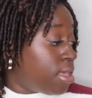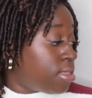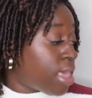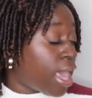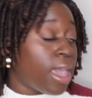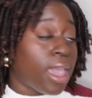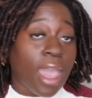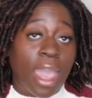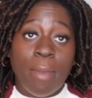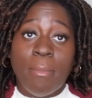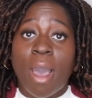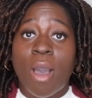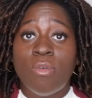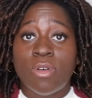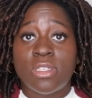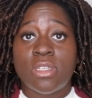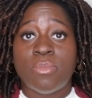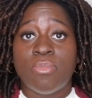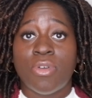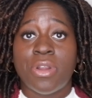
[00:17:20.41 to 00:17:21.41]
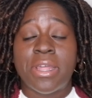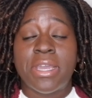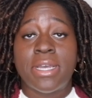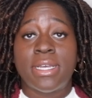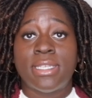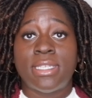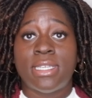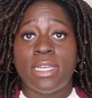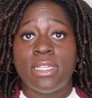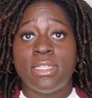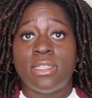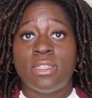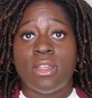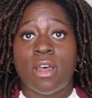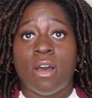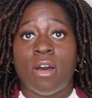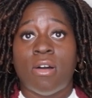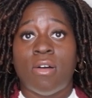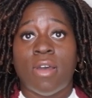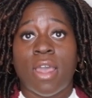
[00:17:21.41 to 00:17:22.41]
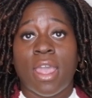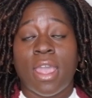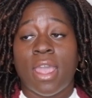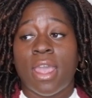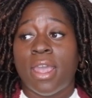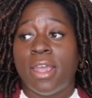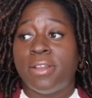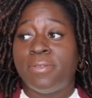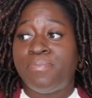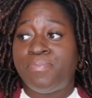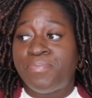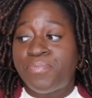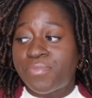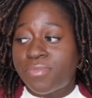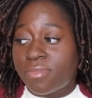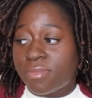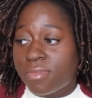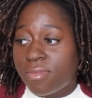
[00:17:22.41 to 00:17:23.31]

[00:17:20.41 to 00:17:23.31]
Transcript: they came out with some pretty good scents though and